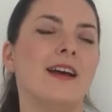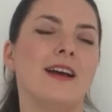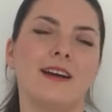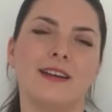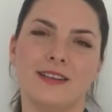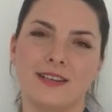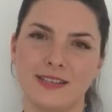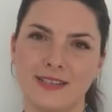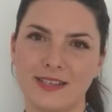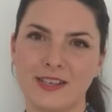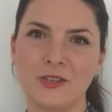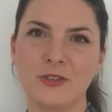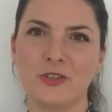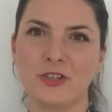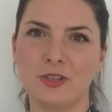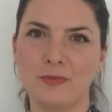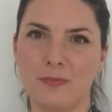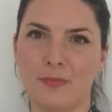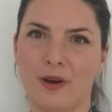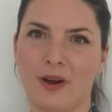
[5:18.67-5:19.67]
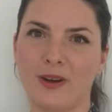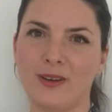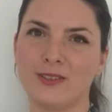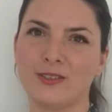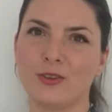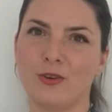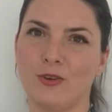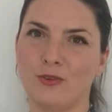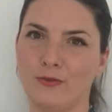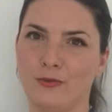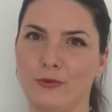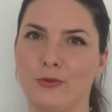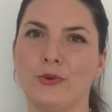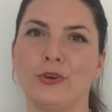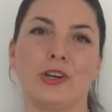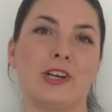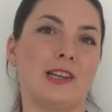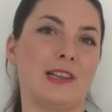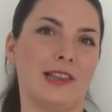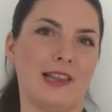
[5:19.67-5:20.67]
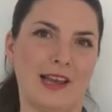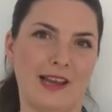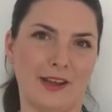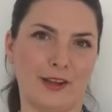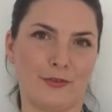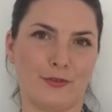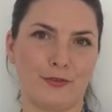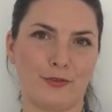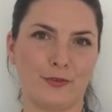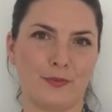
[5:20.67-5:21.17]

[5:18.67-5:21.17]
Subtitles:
an essential part of rural life.